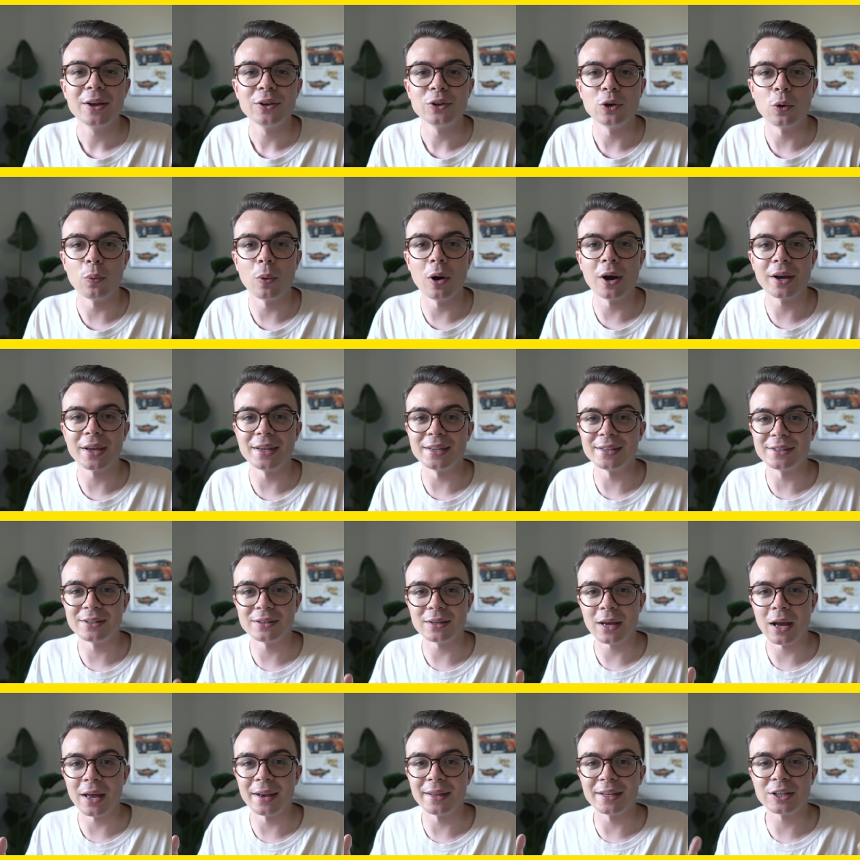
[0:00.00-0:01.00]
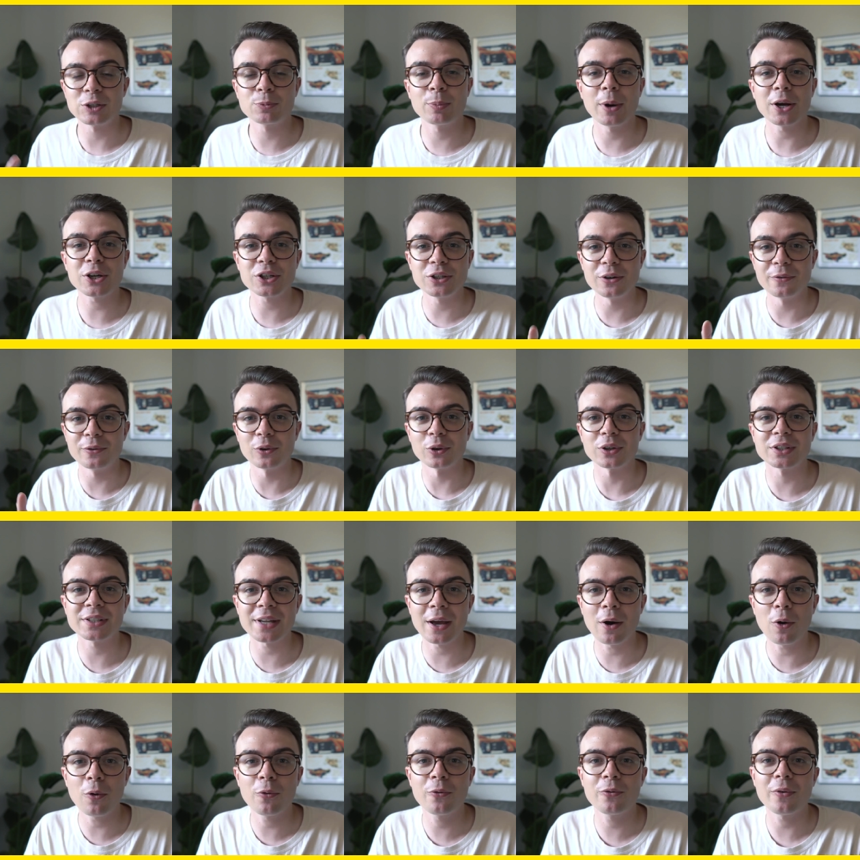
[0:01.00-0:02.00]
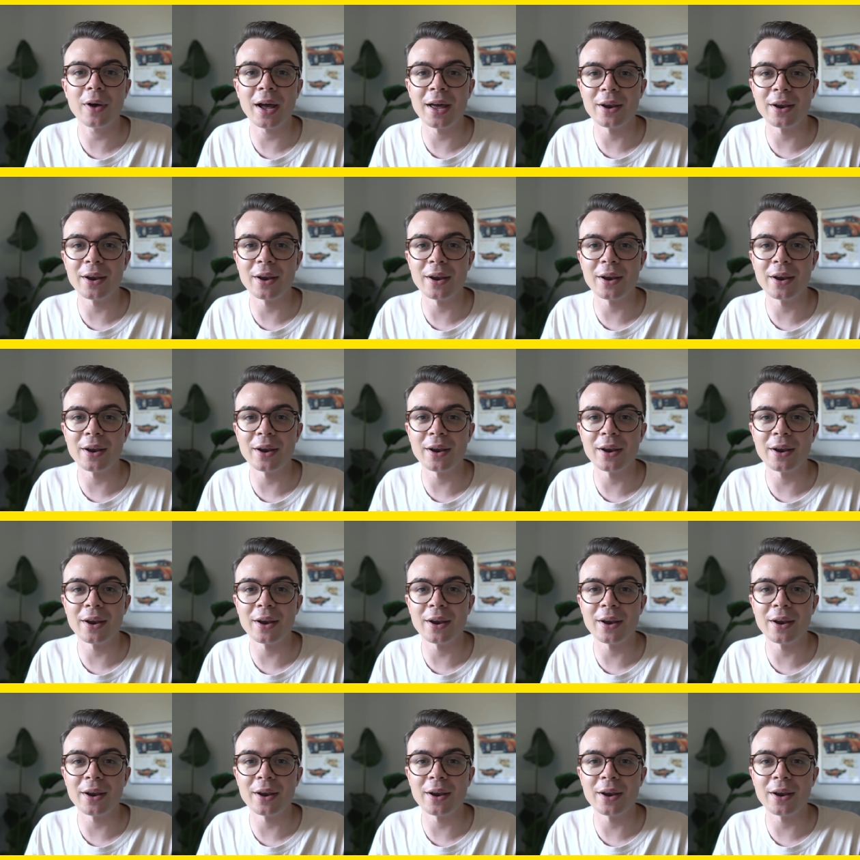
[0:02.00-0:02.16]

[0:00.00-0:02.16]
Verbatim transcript: Your work is an expression of yourself